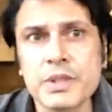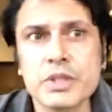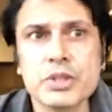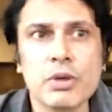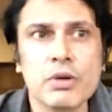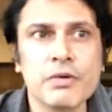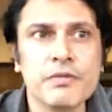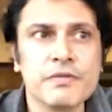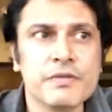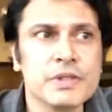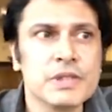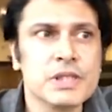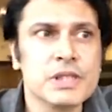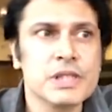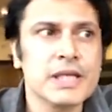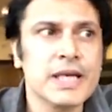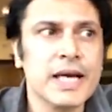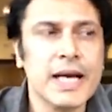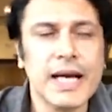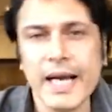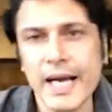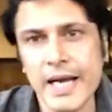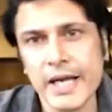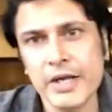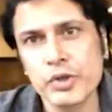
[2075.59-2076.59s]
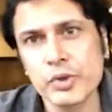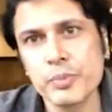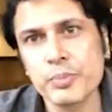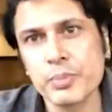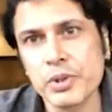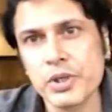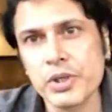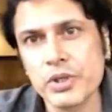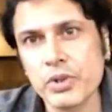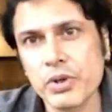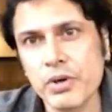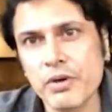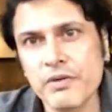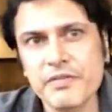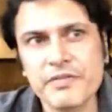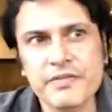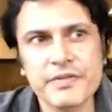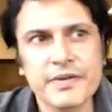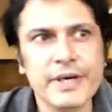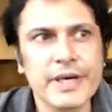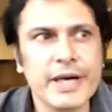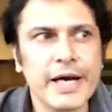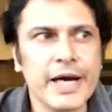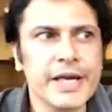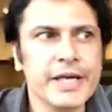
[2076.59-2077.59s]
obviously I had to pull it off.
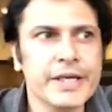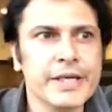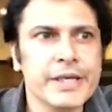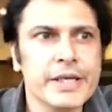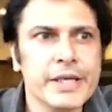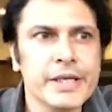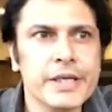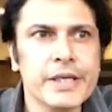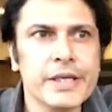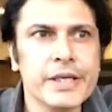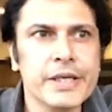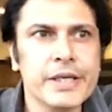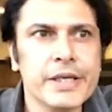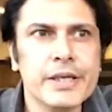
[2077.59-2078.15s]
I did.